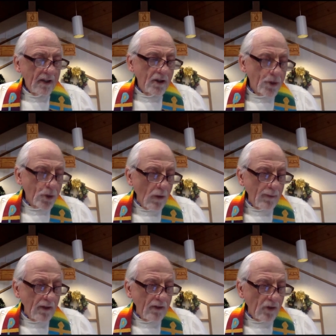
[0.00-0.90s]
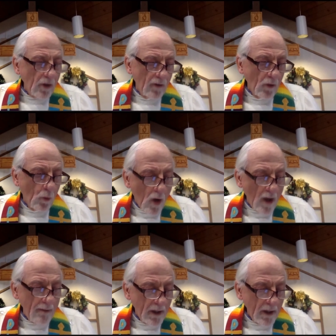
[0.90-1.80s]
distributes over
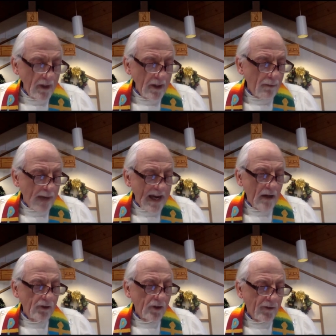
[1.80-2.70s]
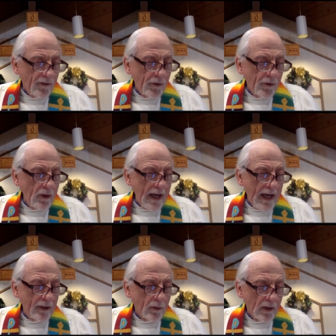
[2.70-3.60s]
1 million pounds of food
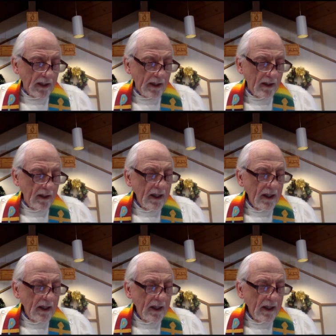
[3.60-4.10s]
annually,